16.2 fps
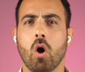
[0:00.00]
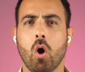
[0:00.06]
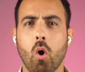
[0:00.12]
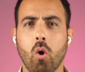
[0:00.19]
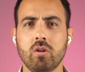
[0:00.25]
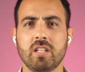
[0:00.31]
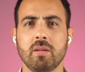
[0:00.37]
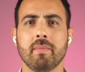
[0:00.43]

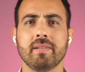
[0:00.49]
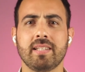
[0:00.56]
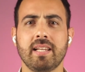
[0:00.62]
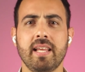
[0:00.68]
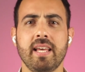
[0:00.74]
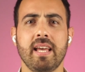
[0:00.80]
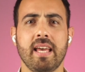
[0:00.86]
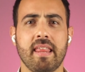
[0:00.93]

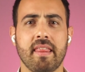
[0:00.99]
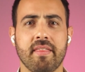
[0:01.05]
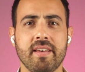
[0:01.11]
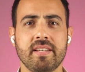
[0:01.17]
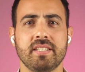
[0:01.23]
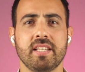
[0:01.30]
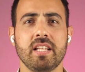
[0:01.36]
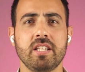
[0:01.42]
Ultimately,
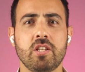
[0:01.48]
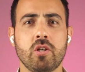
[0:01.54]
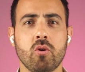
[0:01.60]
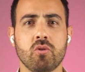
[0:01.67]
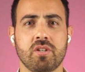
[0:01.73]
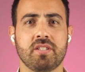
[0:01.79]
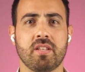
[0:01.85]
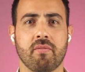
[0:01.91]
this
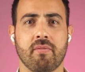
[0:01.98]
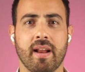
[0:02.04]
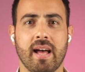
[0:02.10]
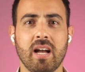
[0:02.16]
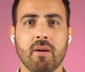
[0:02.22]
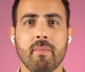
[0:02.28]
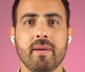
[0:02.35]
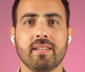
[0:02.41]
reduces the
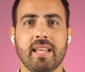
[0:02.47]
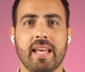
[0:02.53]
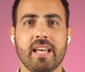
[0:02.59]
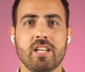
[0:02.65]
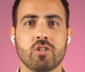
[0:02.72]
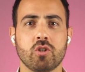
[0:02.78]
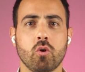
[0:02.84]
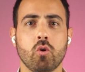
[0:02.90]

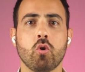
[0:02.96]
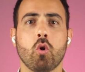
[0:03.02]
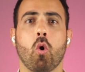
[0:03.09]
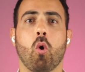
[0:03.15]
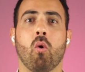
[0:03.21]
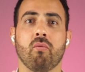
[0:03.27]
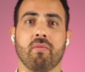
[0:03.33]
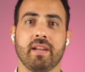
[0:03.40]

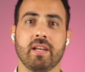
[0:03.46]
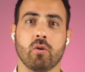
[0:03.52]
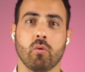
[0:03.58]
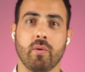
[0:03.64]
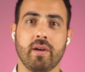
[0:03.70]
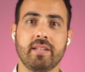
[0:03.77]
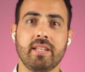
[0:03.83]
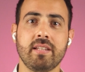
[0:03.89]
fragmentation of
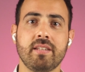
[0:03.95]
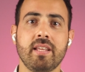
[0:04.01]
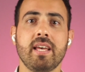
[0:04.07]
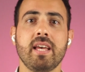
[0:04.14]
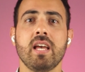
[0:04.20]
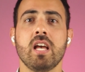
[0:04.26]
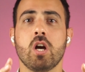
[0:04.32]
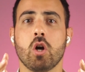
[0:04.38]

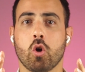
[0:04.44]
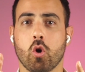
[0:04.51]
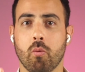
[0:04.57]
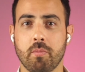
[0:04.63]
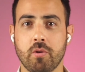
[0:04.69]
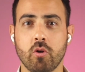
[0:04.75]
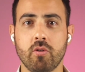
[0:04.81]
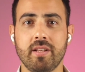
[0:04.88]
liquidity,
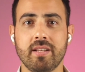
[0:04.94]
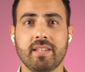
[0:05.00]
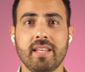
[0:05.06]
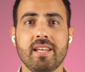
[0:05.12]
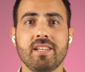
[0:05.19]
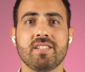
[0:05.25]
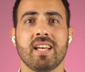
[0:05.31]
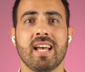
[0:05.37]

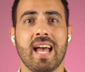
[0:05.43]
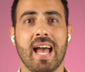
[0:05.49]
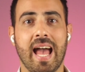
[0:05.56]
communities,